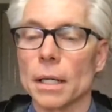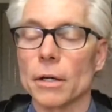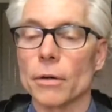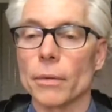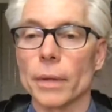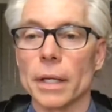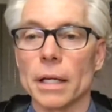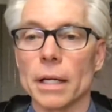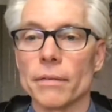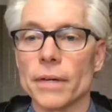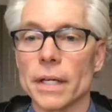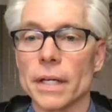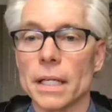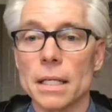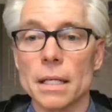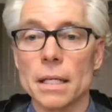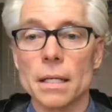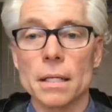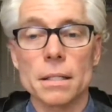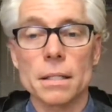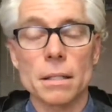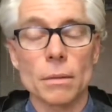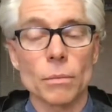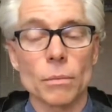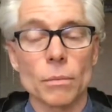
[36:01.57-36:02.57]
creative
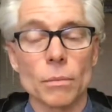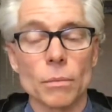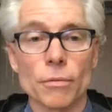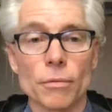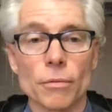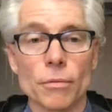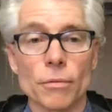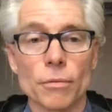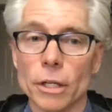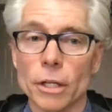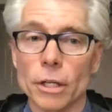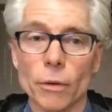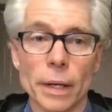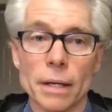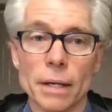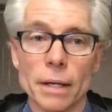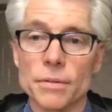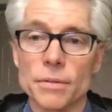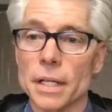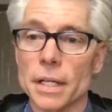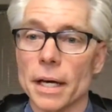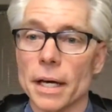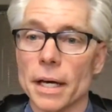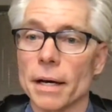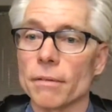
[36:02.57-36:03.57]
ideas, and we have a really creative
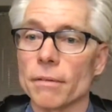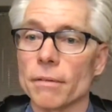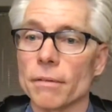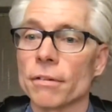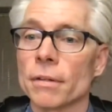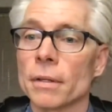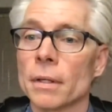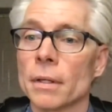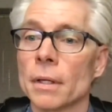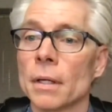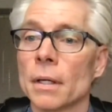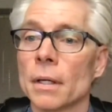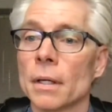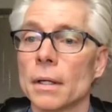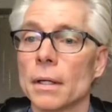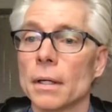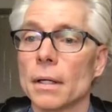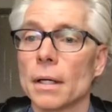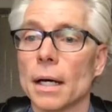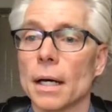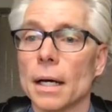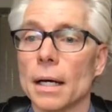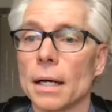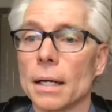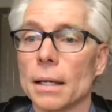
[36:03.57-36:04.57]
staff.
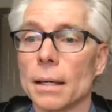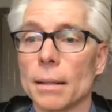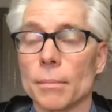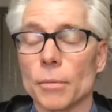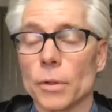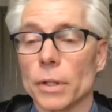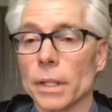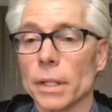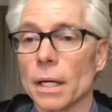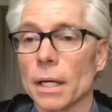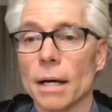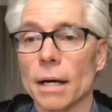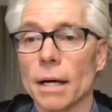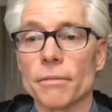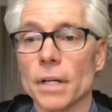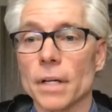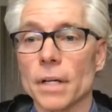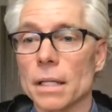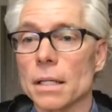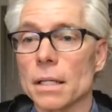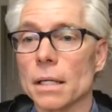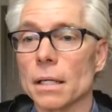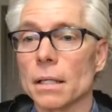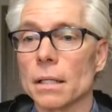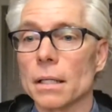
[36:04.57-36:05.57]
I'm really confident
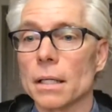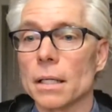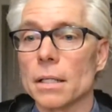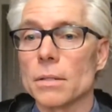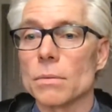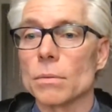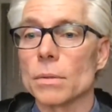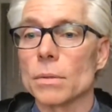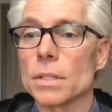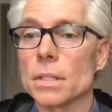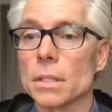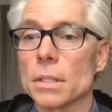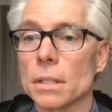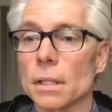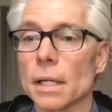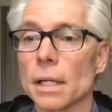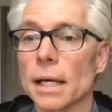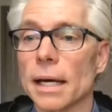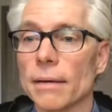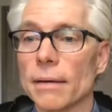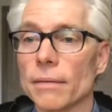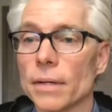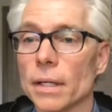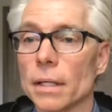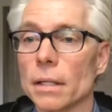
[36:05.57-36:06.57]
that kids will still
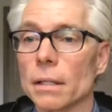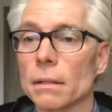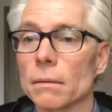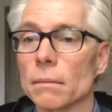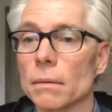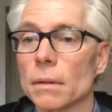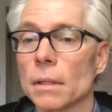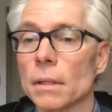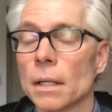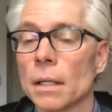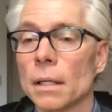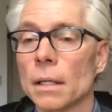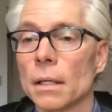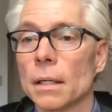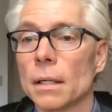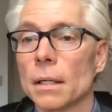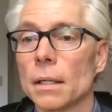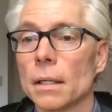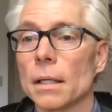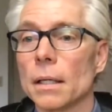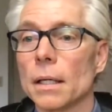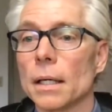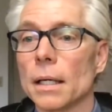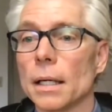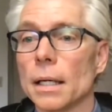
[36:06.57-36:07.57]
have a
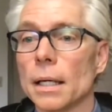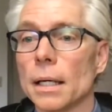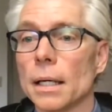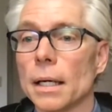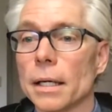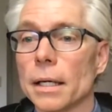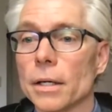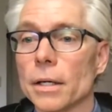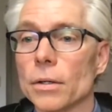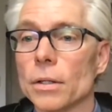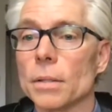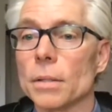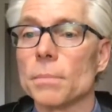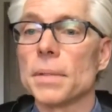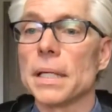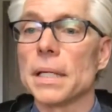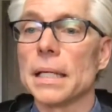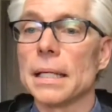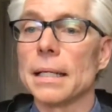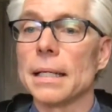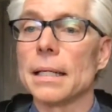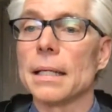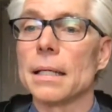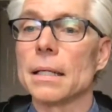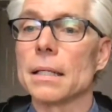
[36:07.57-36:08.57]
good
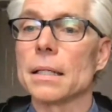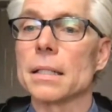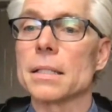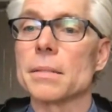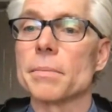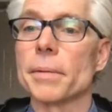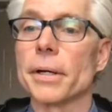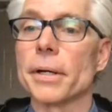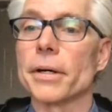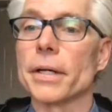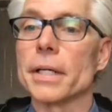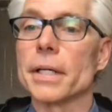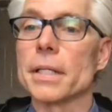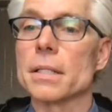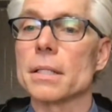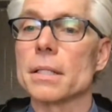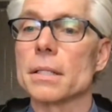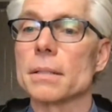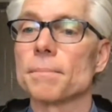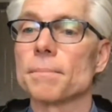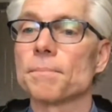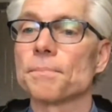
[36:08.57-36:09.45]
PE experience.